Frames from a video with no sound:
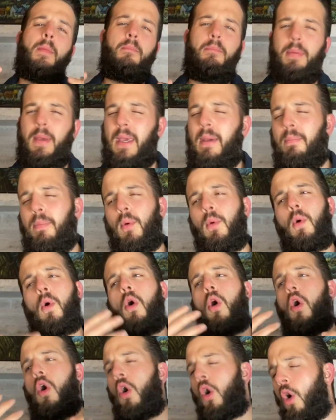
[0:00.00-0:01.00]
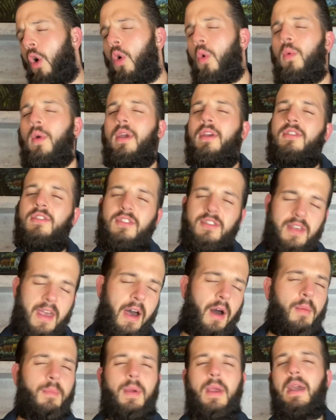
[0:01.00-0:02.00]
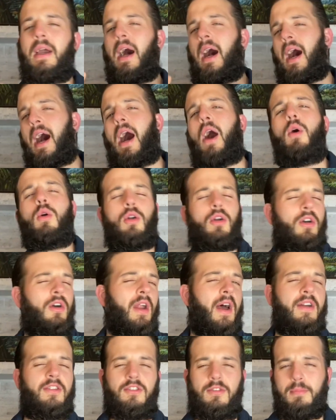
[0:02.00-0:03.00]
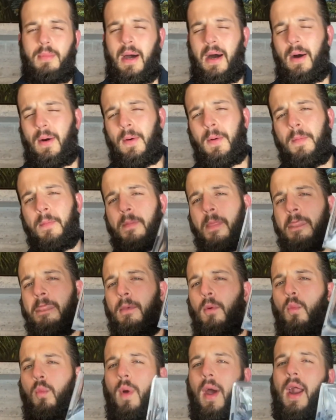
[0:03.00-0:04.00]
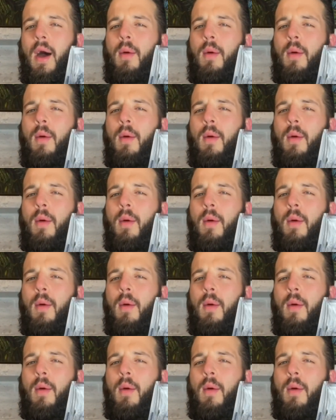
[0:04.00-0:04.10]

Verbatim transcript: People always tell me how good I smell when